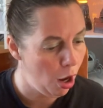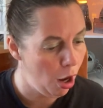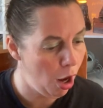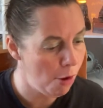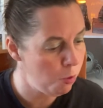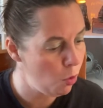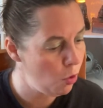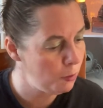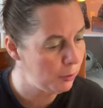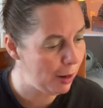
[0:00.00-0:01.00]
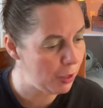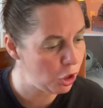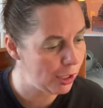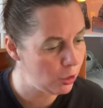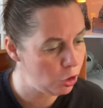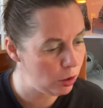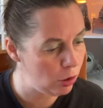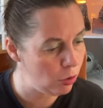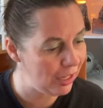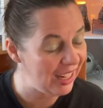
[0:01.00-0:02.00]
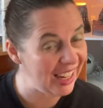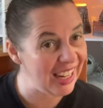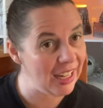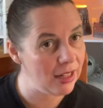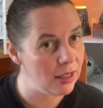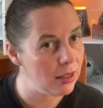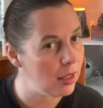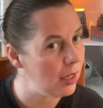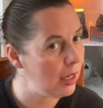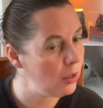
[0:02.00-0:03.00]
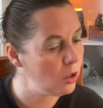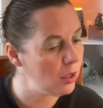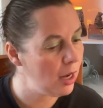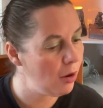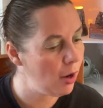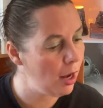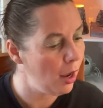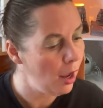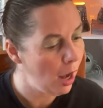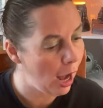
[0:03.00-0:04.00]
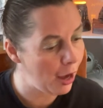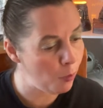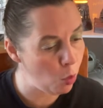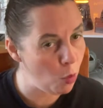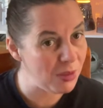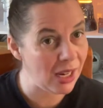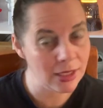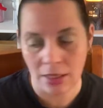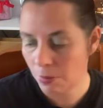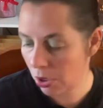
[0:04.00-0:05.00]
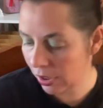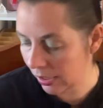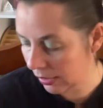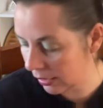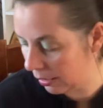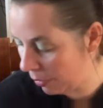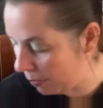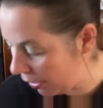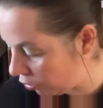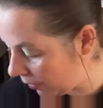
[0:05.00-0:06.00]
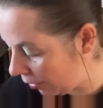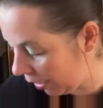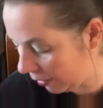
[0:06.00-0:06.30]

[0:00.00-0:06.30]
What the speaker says: I warmed maraschino sugar cookie in the kitchen area, and I warmed Eskimo Kiss in my bedroom area.